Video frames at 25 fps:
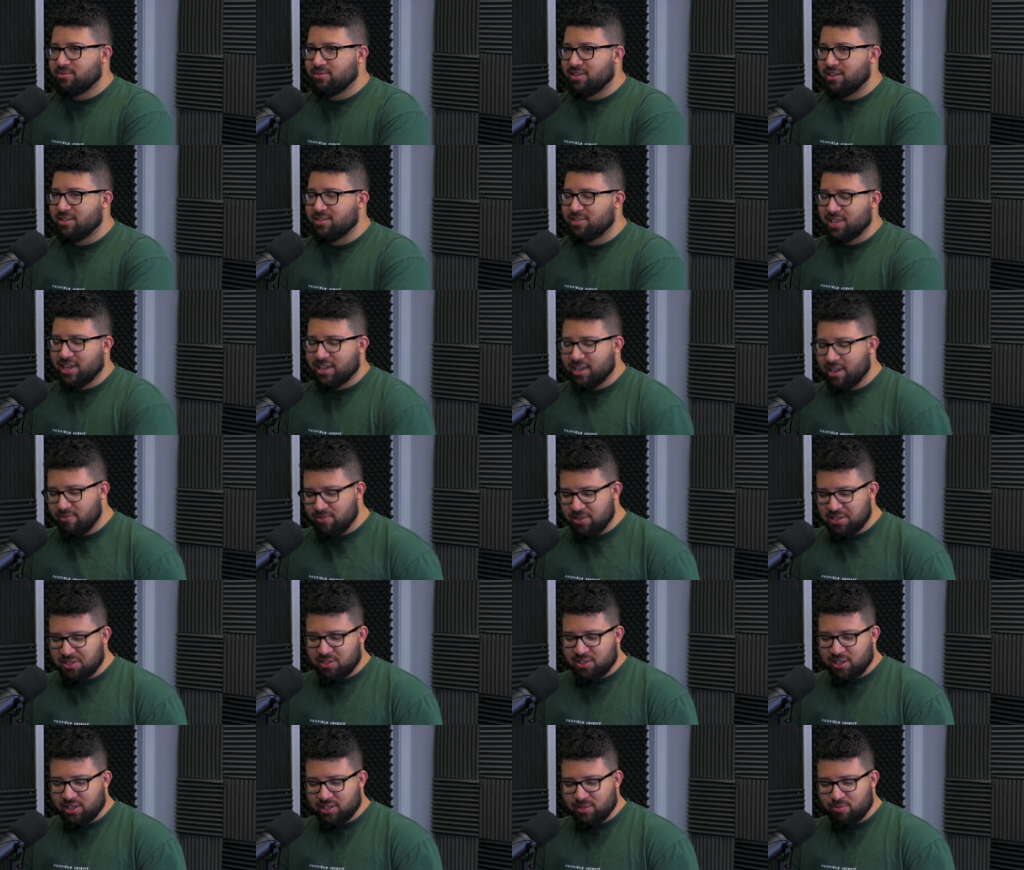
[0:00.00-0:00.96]
Absolutely. It's like every
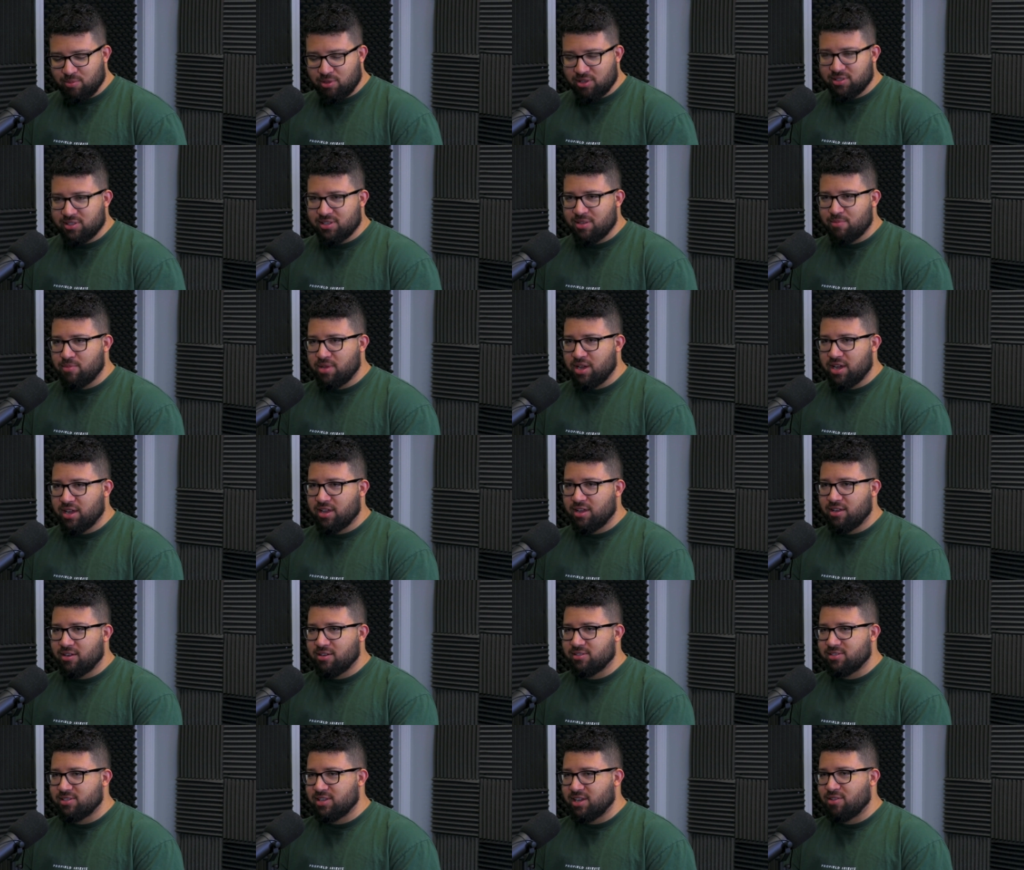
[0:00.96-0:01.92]
6 months I'm back
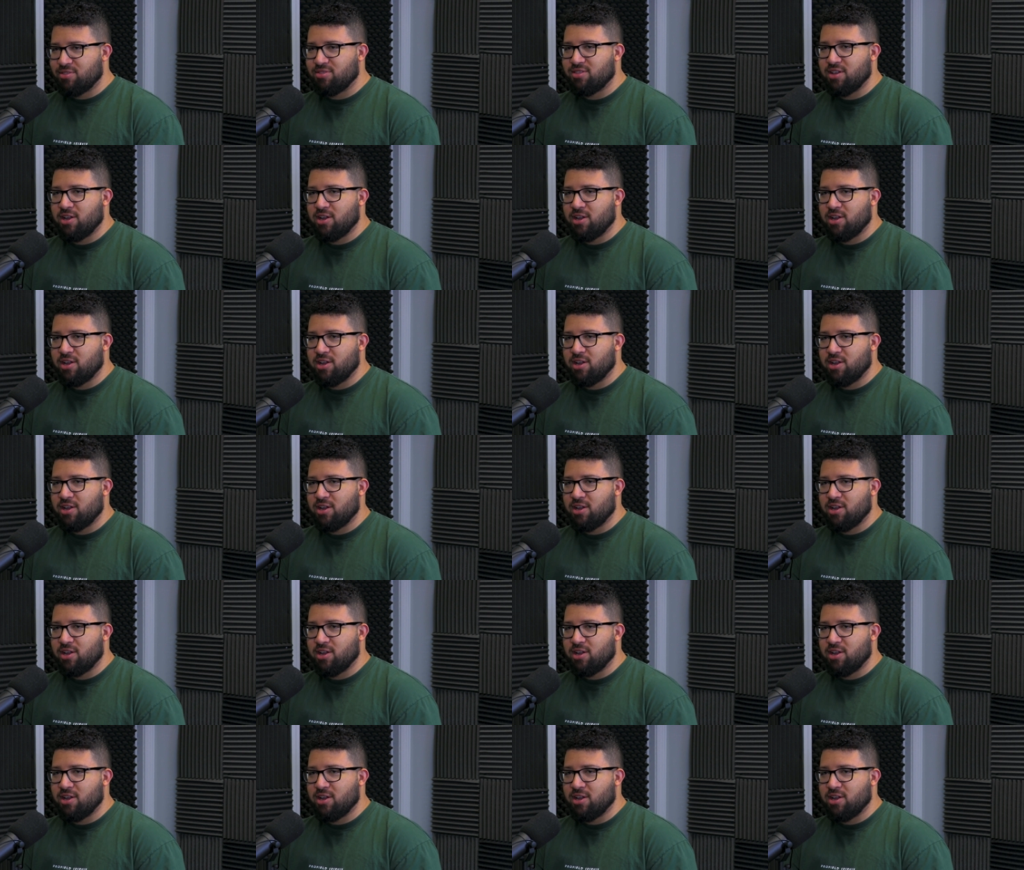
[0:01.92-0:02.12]
here. It's like